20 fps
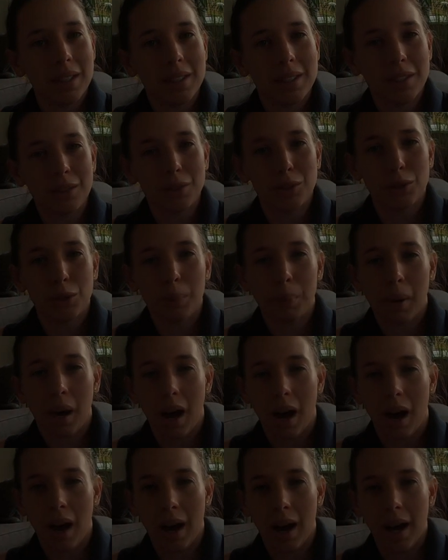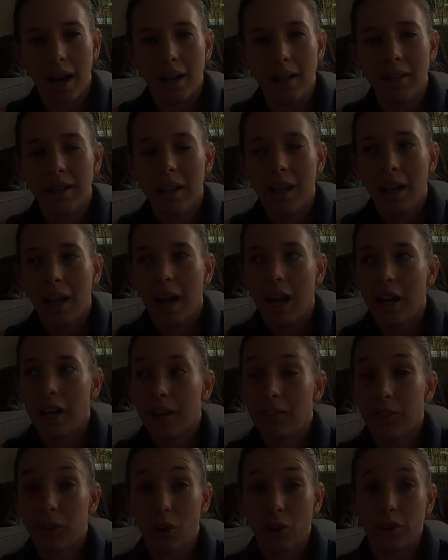it's still super hard and you
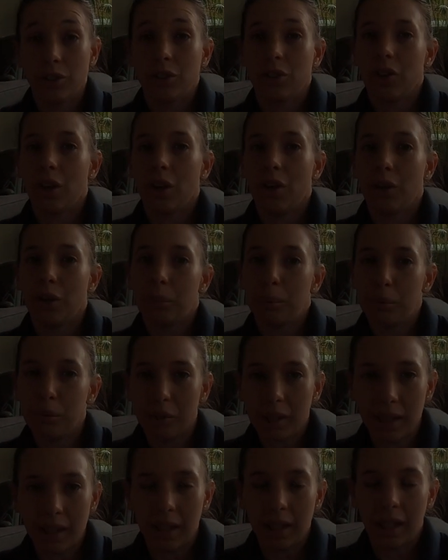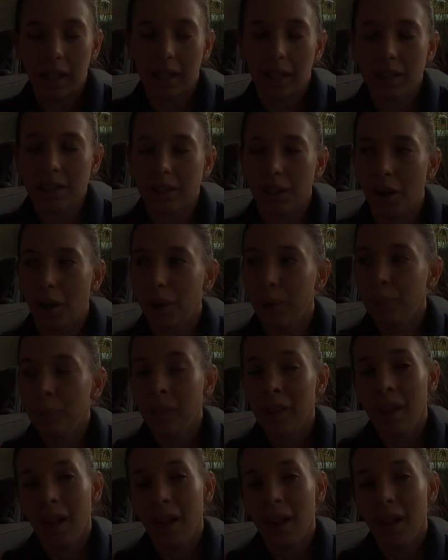have to concentrate on your breathing. So I